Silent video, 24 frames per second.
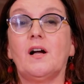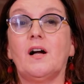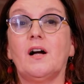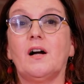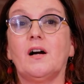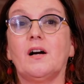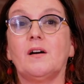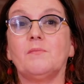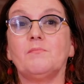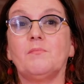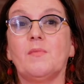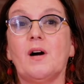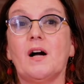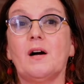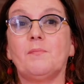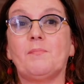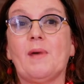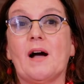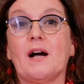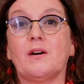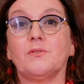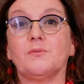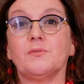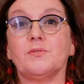
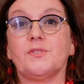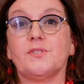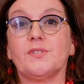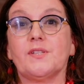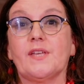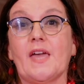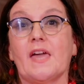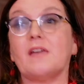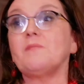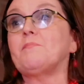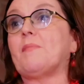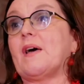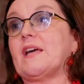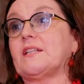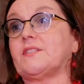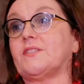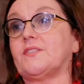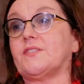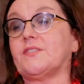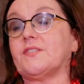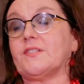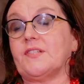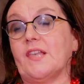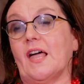about gay
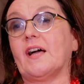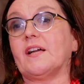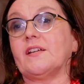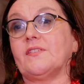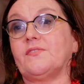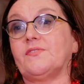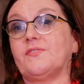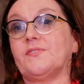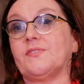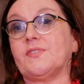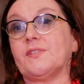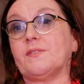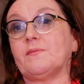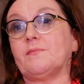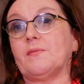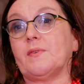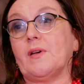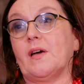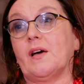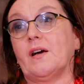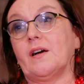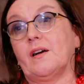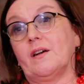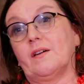men's lives
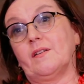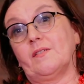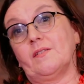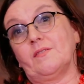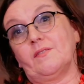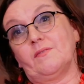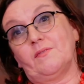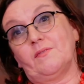as